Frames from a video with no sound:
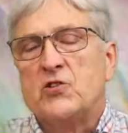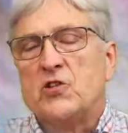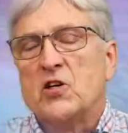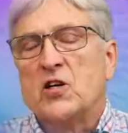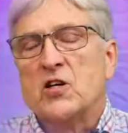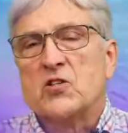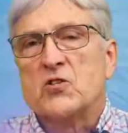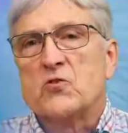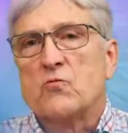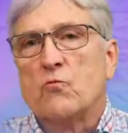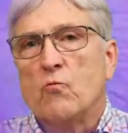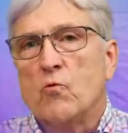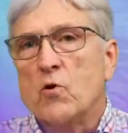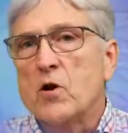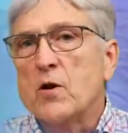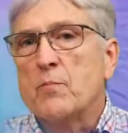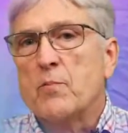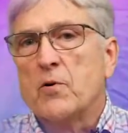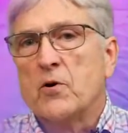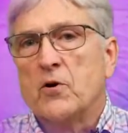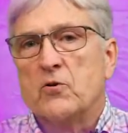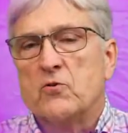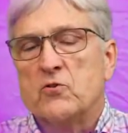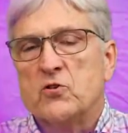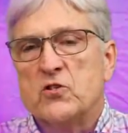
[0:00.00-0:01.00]
just
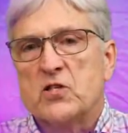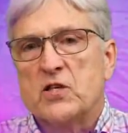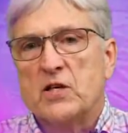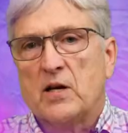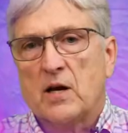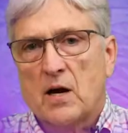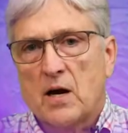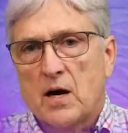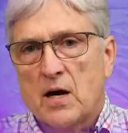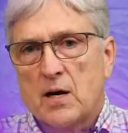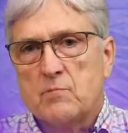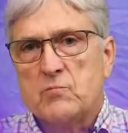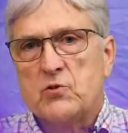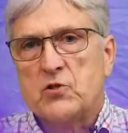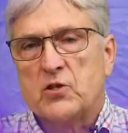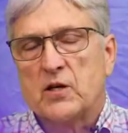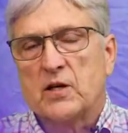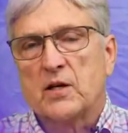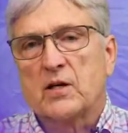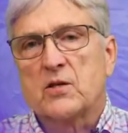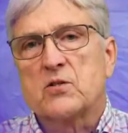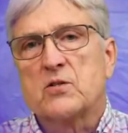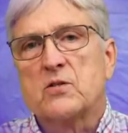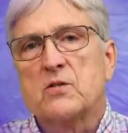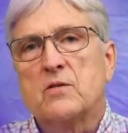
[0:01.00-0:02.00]
reproduce the
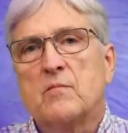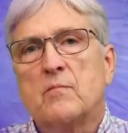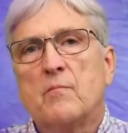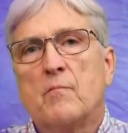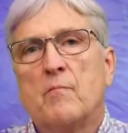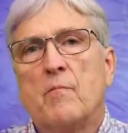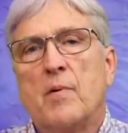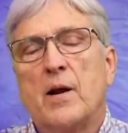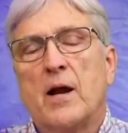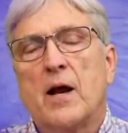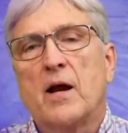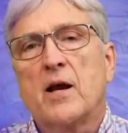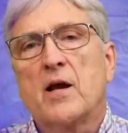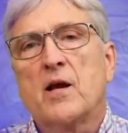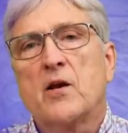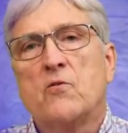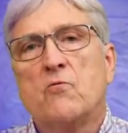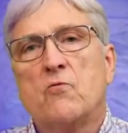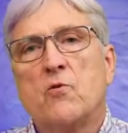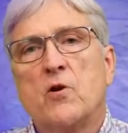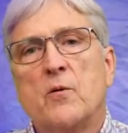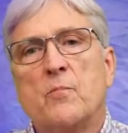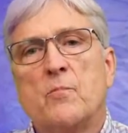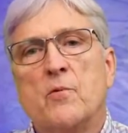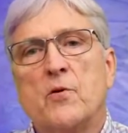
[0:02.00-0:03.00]
objects, but I could
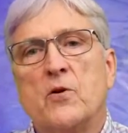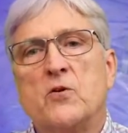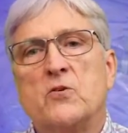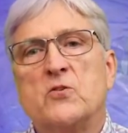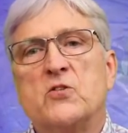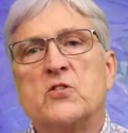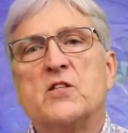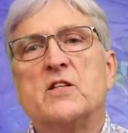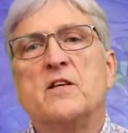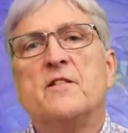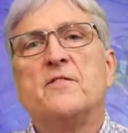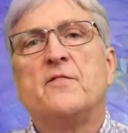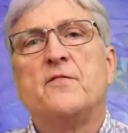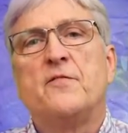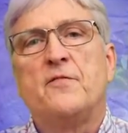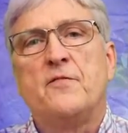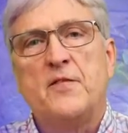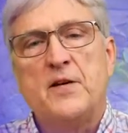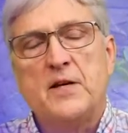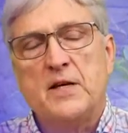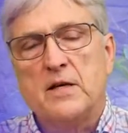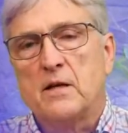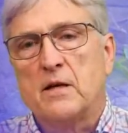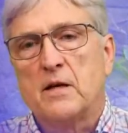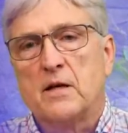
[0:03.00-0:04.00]
reproduce the
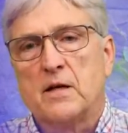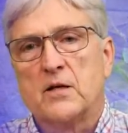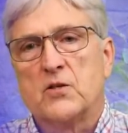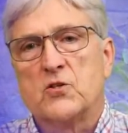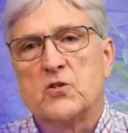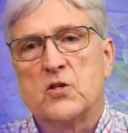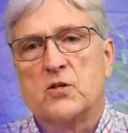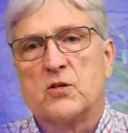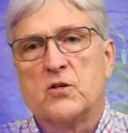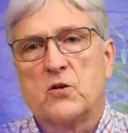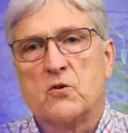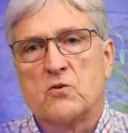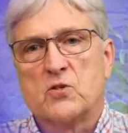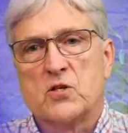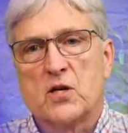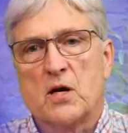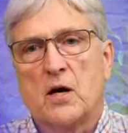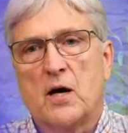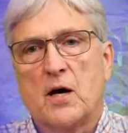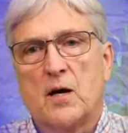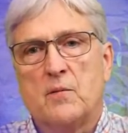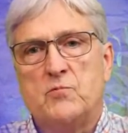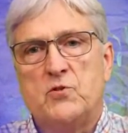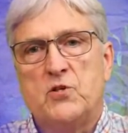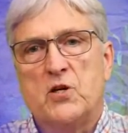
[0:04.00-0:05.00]
feelings that those
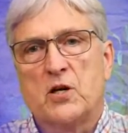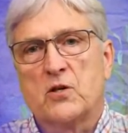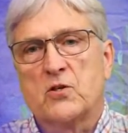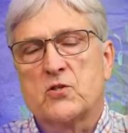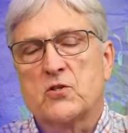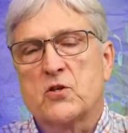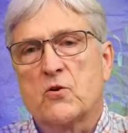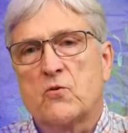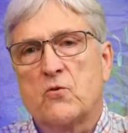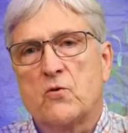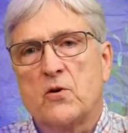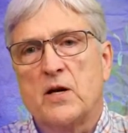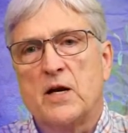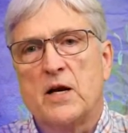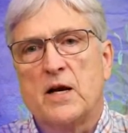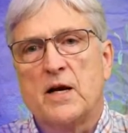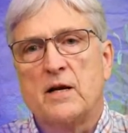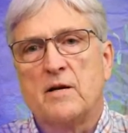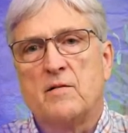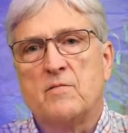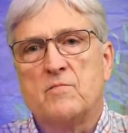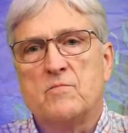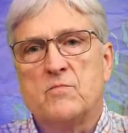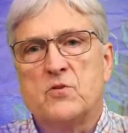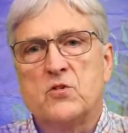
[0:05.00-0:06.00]
objects
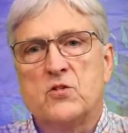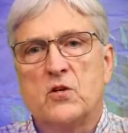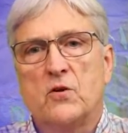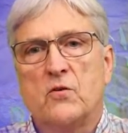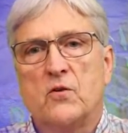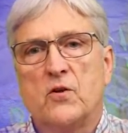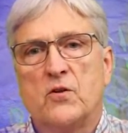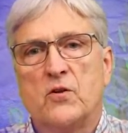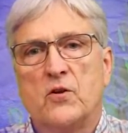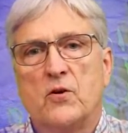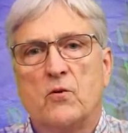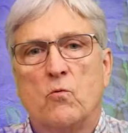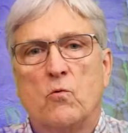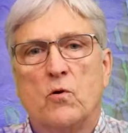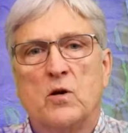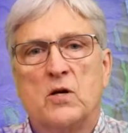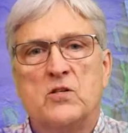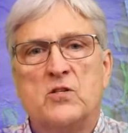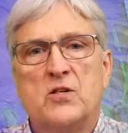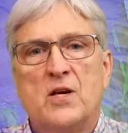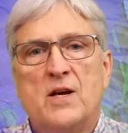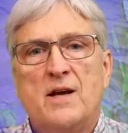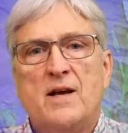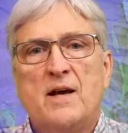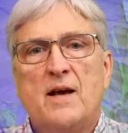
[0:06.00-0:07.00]
create, so that there
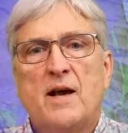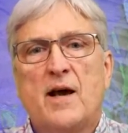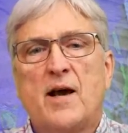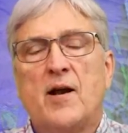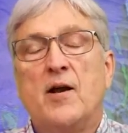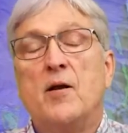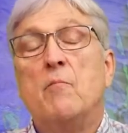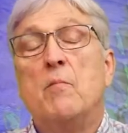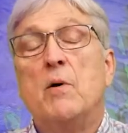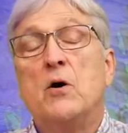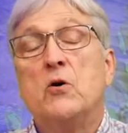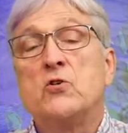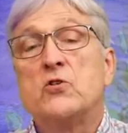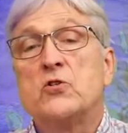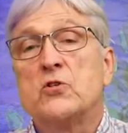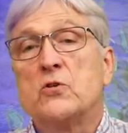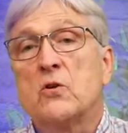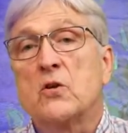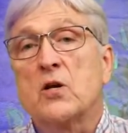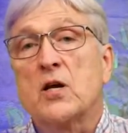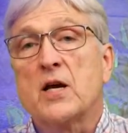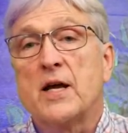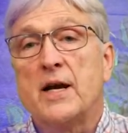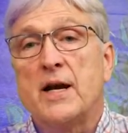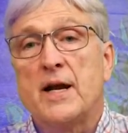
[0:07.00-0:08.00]
was an
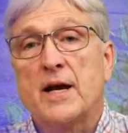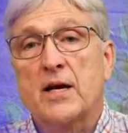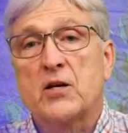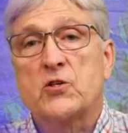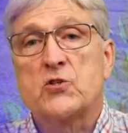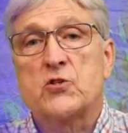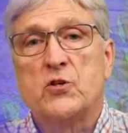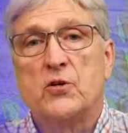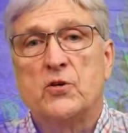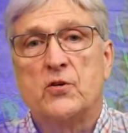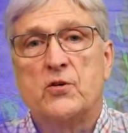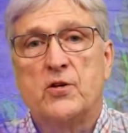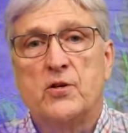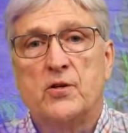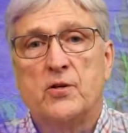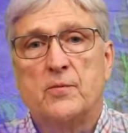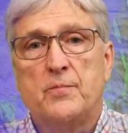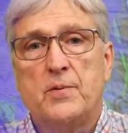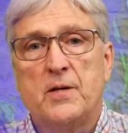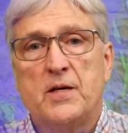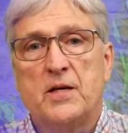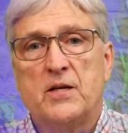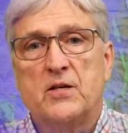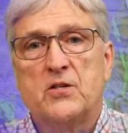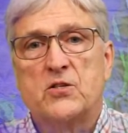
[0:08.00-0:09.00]
emotional connection to the
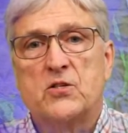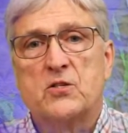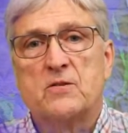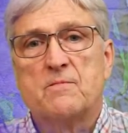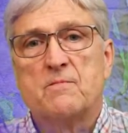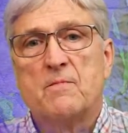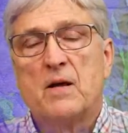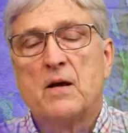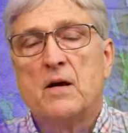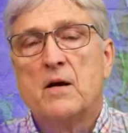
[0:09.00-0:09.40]
piece.